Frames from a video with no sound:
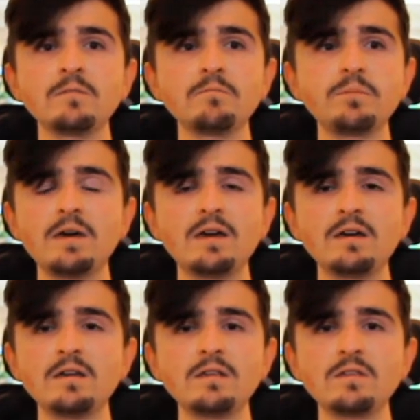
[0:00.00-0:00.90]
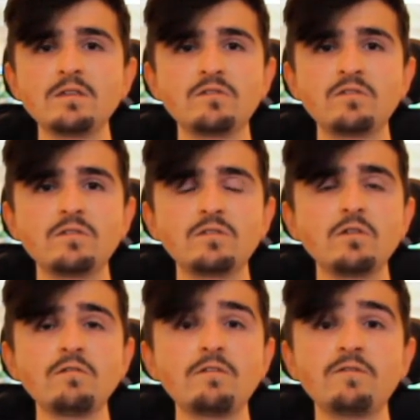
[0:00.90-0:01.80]
But just do
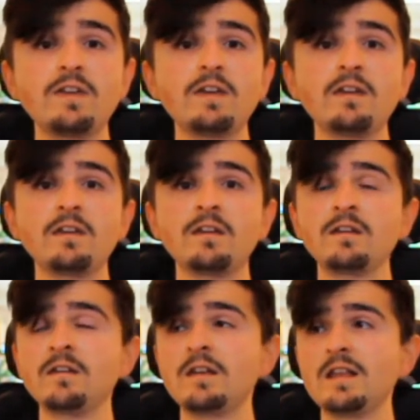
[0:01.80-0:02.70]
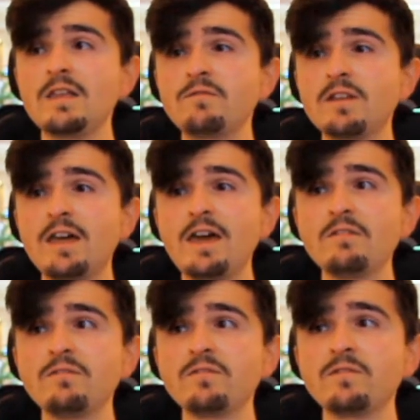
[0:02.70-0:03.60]
your own thing. Live your
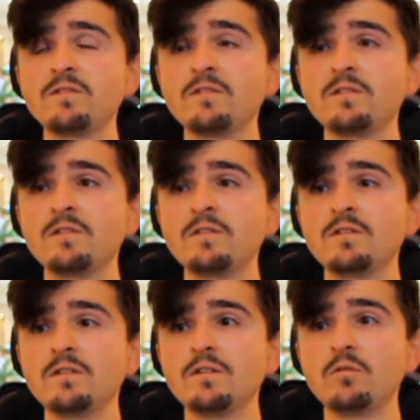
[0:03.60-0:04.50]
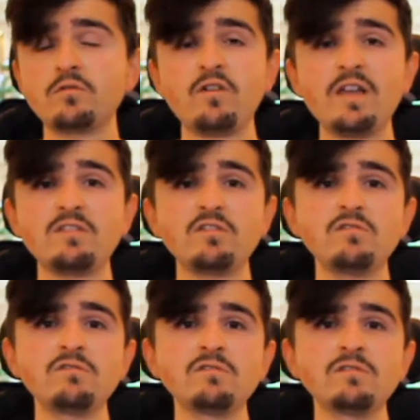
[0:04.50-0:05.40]
life, or try
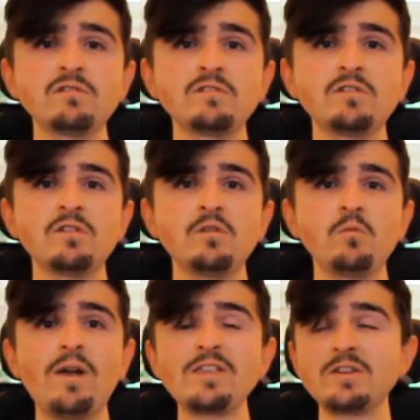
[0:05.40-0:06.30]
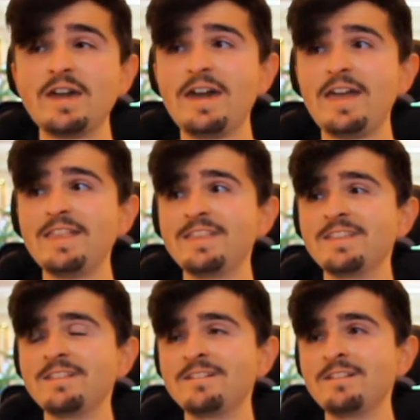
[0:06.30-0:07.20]
to, when you can,
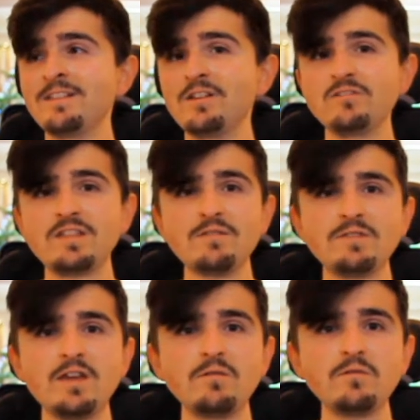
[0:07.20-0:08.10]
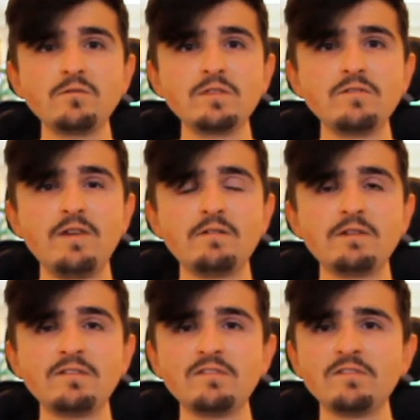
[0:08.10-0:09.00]
because you never know with all these
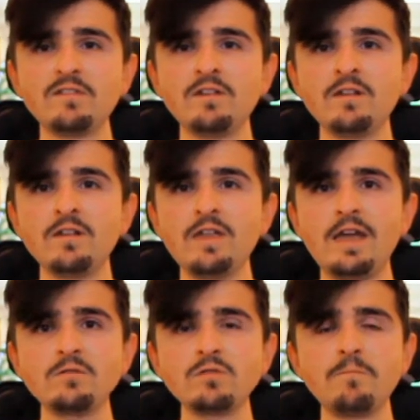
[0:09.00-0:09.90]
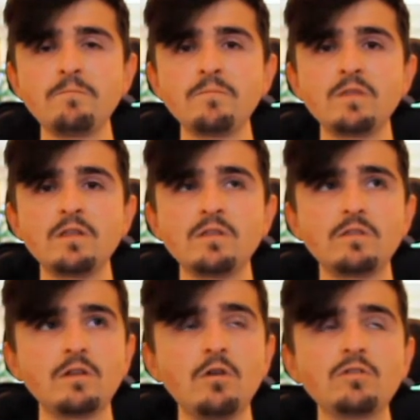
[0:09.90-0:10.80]
variants and all
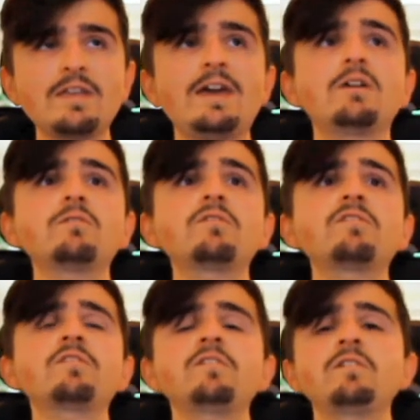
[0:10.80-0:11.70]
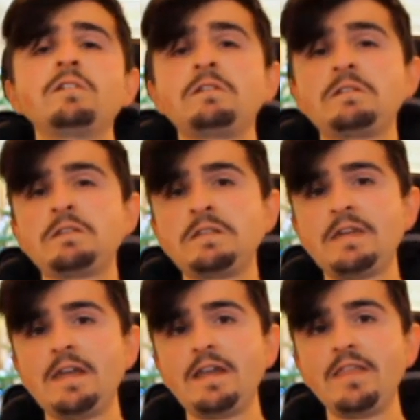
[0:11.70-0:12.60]
the lockdowns
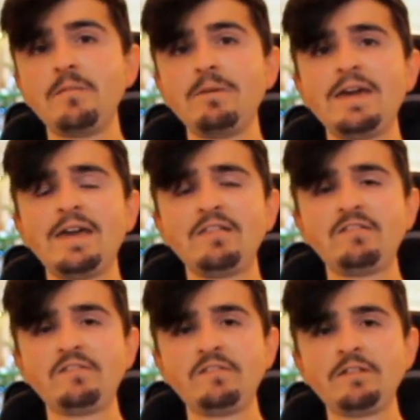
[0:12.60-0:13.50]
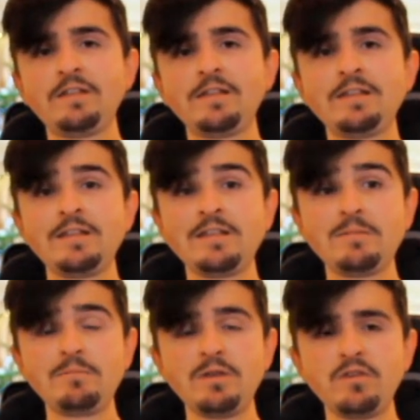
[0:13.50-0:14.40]
and, like, the bans.
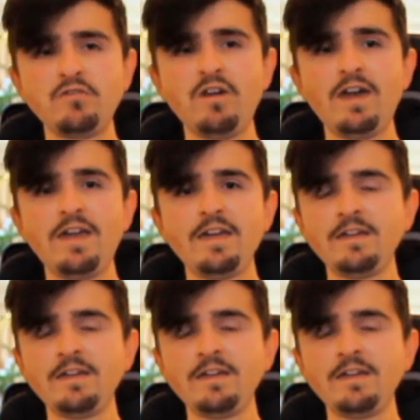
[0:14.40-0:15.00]
But try.